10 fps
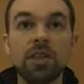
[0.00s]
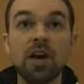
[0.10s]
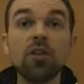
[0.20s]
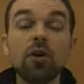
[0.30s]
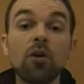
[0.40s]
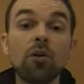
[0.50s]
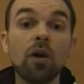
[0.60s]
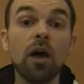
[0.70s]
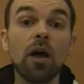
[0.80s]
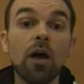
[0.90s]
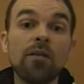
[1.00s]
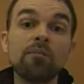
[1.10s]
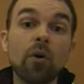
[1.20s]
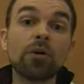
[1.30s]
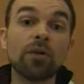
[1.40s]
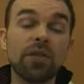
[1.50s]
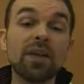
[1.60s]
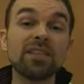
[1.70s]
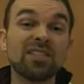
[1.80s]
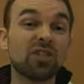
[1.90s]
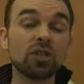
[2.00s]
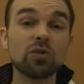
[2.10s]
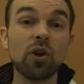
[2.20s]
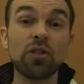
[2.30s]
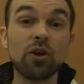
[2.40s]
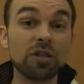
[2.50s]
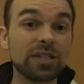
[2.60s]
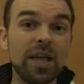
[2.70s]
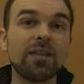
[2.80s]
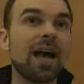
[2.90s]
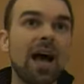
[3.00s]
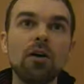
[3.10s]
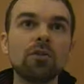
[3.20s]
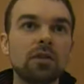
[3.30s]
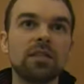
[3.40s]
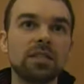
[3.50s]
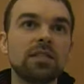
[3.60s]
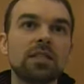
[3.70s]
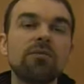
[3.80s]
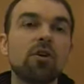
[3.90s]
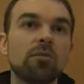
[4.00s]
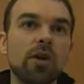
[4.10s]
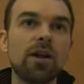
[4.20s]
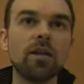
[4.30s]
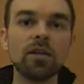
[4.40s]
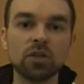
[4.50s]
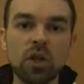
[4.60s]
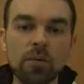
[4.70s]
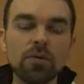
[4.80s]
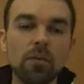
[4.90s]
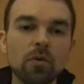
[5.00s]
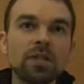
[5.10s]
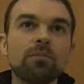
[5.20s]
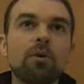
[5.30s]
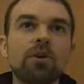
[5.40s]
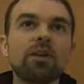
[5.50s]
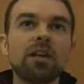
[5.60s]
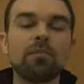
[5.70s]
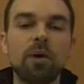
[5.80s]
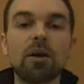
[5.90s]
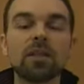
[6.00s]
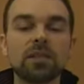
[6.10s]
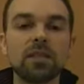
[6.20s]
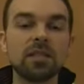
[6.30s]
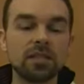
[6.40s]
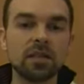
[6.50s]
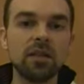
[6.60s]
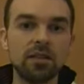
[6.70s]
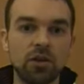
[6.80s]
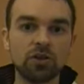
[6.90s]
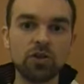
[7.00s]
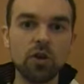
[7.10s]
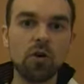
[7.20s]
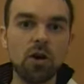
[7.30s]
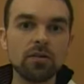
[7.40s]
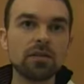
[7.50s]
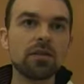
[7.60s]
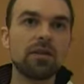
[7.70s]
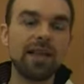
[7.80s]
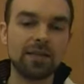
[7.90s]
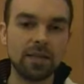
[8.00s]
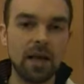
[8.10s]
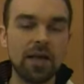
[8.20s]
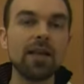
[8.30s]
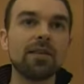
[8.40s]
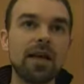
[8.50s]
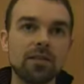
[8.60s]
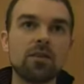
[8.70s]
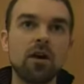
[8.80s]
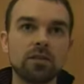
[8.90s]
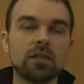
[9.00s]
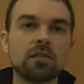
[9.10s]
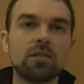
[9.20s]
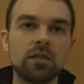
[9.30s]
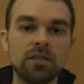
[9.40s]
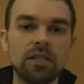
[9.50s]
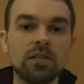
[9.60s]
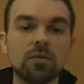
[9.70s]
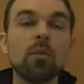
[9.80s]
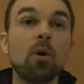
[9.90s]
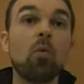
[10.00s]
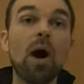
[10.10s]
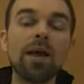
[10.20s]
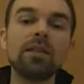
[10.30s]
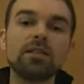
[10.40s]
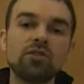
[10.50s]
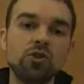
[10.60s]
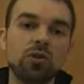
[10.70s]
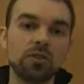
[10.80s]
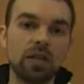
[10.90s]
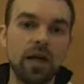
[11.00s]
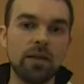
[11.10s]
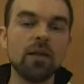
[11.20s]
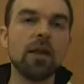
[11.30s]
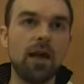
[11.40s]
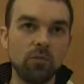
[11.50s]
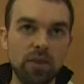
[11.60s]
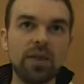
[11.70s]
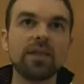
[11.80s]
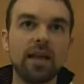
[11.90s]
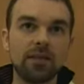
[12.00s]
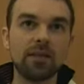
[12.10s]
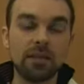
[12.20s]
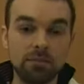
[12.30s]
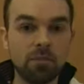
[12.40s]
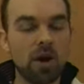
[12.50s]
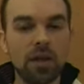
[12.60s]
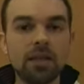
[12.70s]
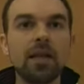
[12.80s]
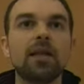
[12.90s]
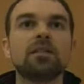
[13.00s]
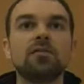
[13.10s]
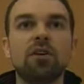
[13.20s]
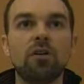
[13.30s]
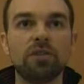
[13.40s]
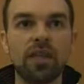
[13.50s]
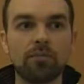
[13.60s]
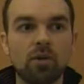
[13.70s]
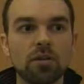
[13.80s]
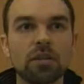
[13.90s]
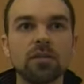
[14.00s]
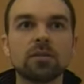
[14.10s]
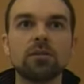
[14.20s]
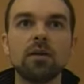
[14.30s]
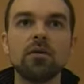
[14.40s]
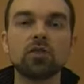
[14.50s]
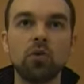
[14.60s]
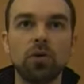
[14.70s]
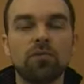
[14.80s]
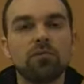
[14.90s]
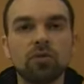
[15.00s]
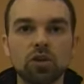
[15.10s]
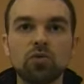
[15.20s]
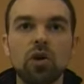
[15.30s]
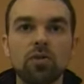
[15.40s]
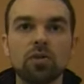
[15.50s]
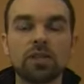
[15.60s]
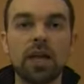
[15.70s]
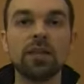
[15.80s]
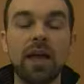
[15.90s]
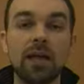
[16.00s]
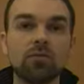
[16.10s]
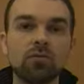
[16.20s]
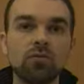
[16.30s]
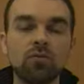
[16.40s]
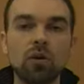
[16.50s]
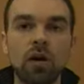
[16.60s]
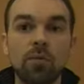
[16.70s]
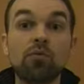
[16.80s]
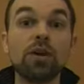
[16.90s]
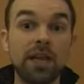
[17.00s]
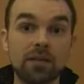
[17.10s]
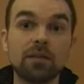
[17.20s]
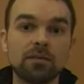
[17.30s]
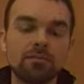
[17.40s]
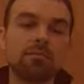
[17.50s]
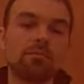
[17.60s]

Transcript: But the other important thing is just to understand how the disease develops, right? So the most important thing in Parkinson's is there's neurons that die, and that causes the disease. But why these neurons die? And we think that parkin is involved in that process. So just to understand and to predict.